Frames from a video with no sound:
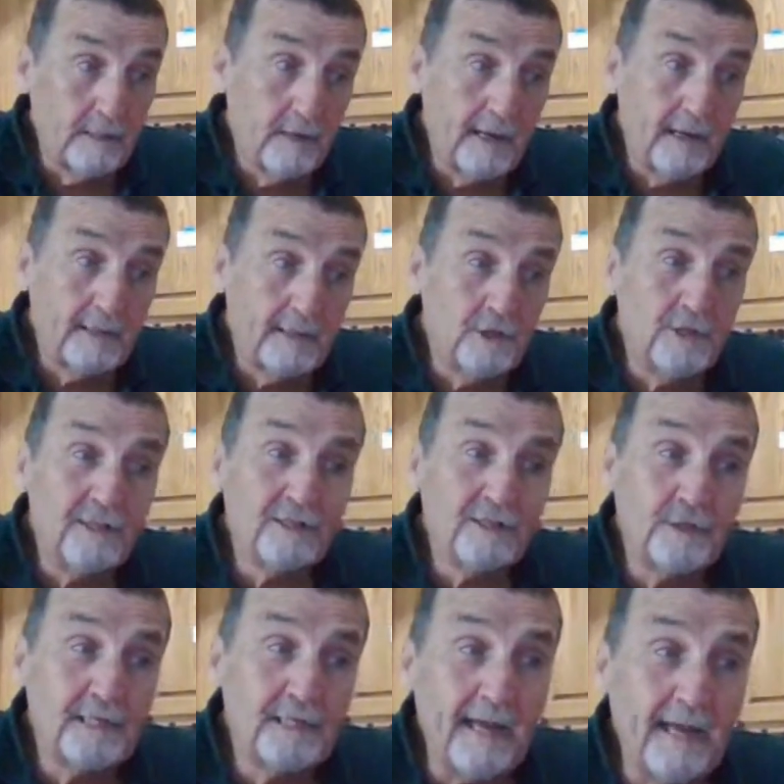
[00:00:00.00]
And to
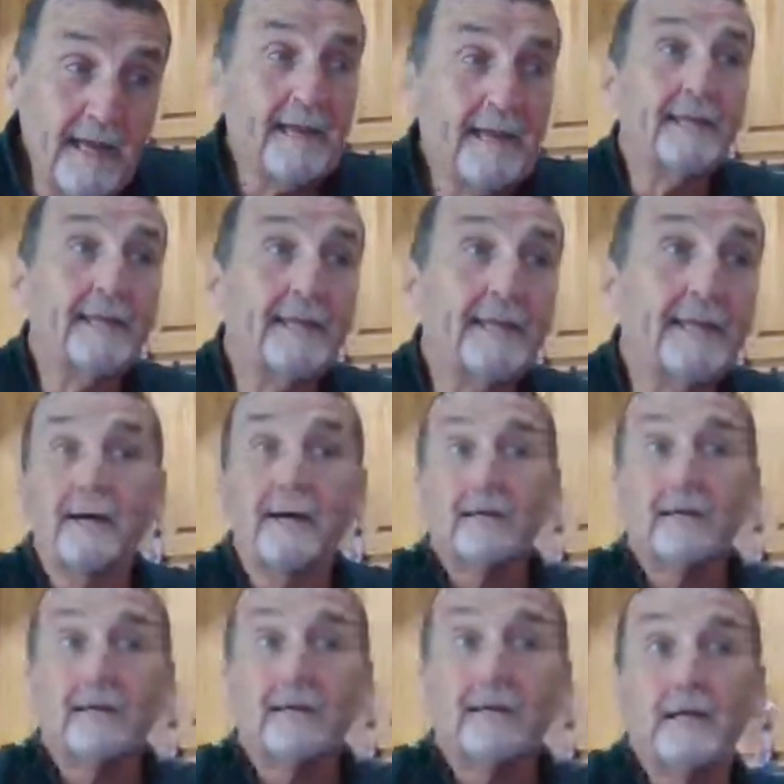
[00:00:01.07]
this day, I,
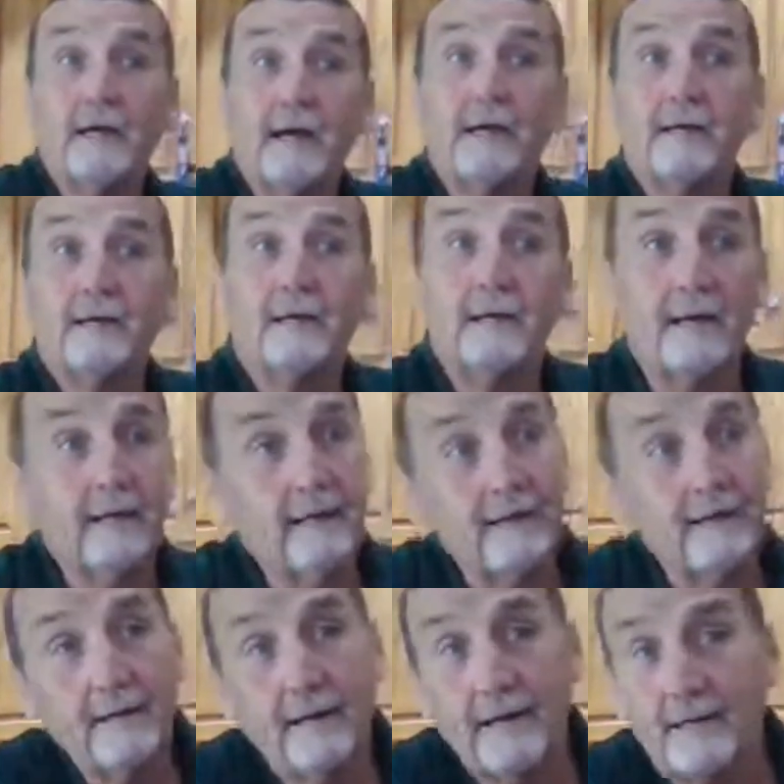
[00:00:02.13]

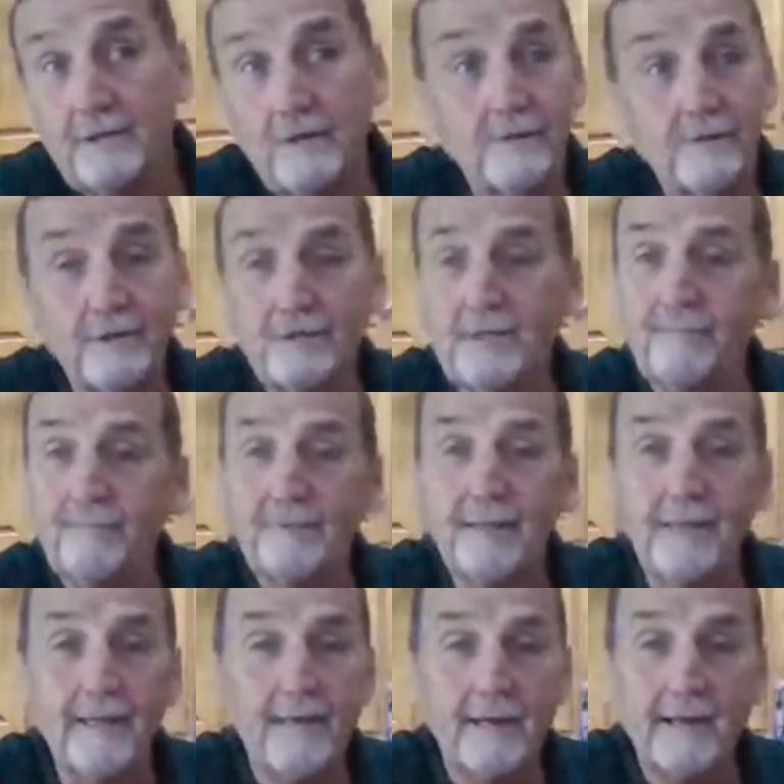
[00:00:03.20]
I do the same
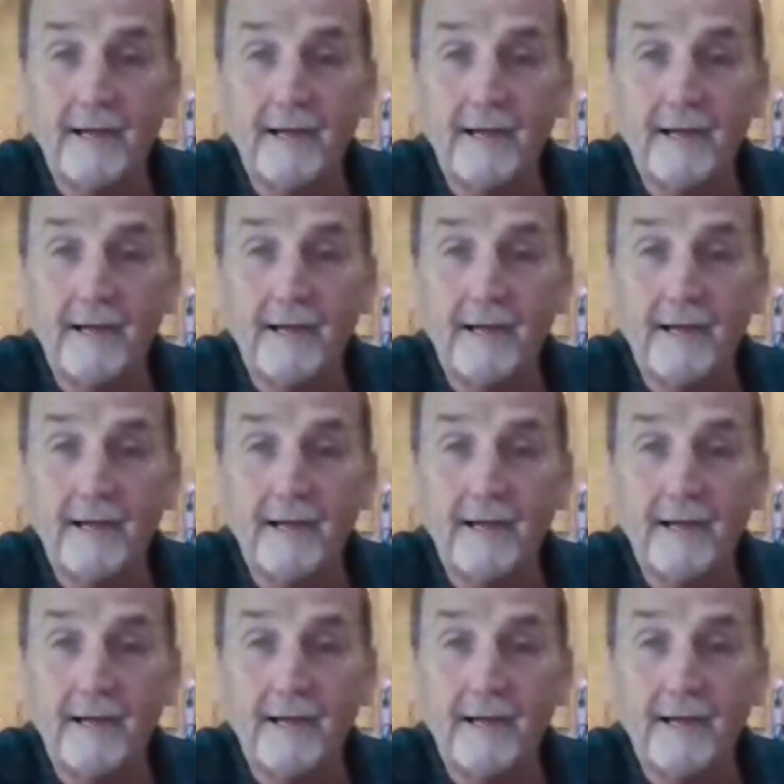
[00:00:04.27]
thing.